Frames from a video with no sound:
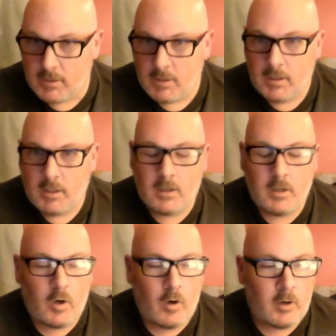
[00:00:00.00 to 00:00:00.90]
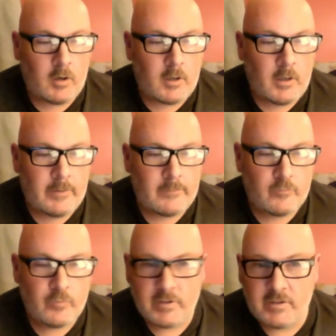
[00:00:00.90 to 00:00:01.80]
are
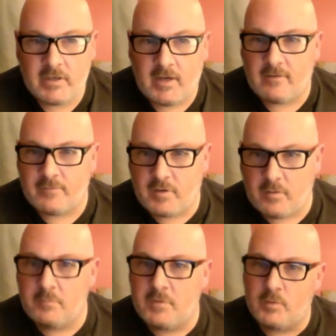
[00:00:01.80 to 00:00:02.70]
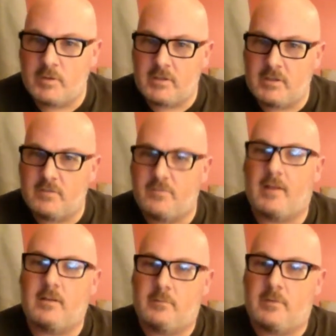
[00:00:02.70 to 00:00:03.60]
really kind of community development